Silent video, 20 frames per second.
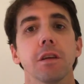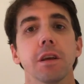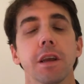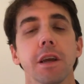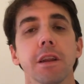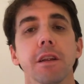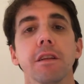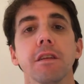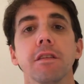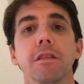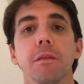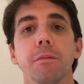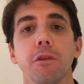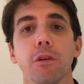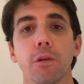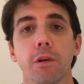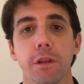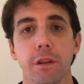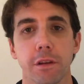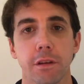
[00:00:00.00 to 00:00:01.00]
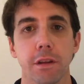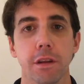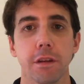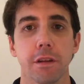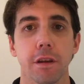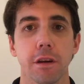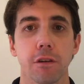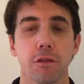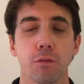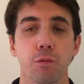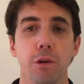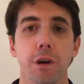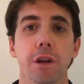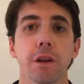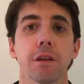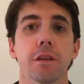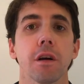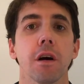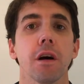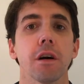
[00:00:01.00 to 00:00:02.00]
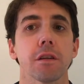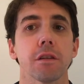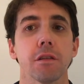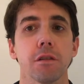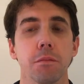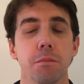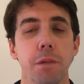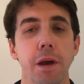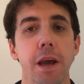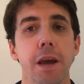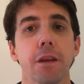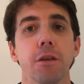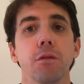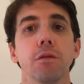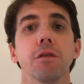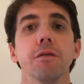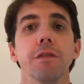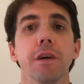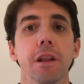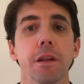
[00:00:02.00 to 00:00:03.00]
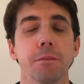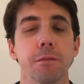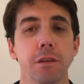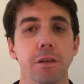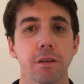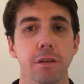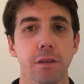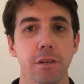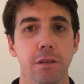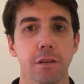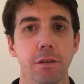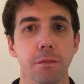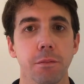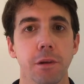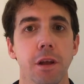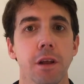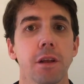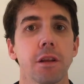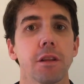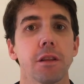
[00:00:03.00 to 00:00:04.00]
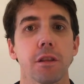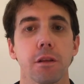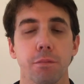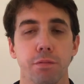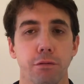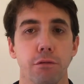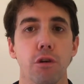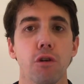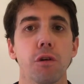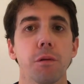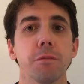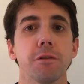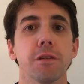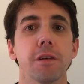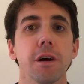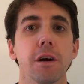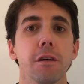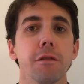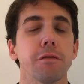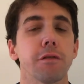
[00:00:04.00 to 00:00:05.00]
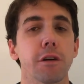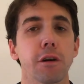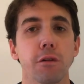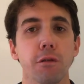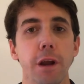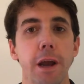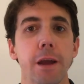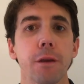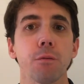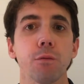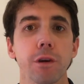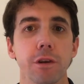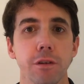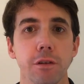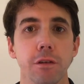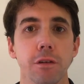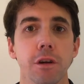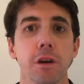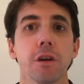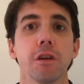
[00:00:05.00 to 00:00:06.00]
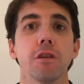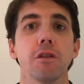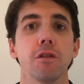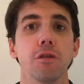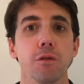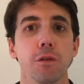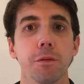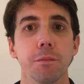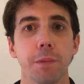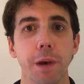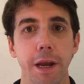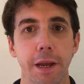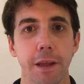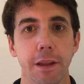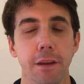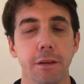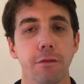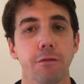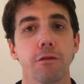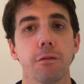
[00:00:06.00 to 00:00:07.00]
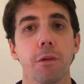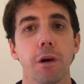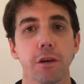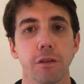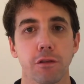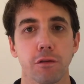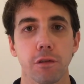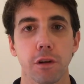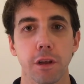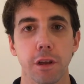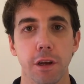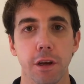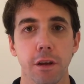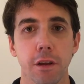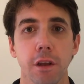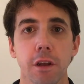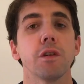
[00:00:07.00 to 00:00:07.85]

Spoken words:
To get into some more of the details, we're going to talk to the man who developed the system, the pro himself, the grand wizard, Duan Beckett from Australia.